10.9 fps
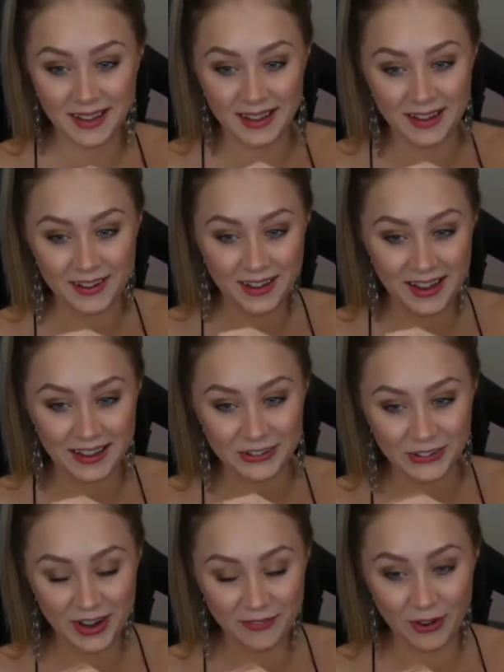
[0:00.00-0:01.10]
Hey, hey,
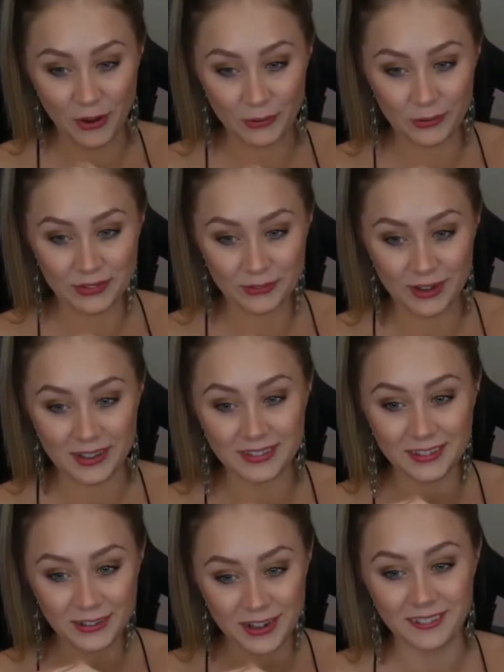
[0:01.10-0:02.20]
Trev. oh one
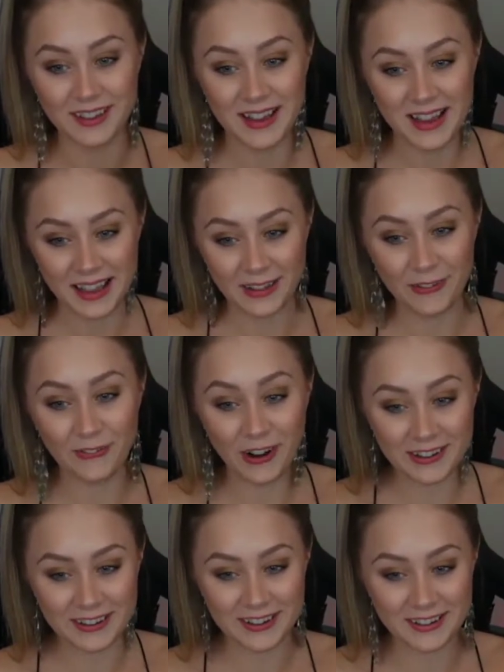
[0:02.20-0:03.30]
twelve, Hello,
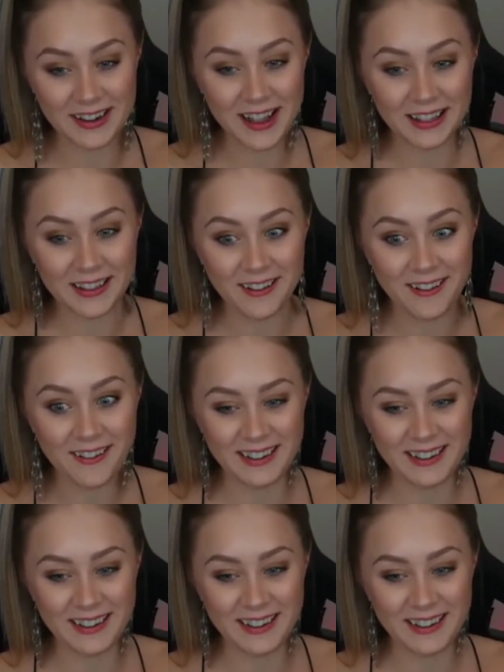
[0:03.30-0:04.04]
Forest Curd. Hello.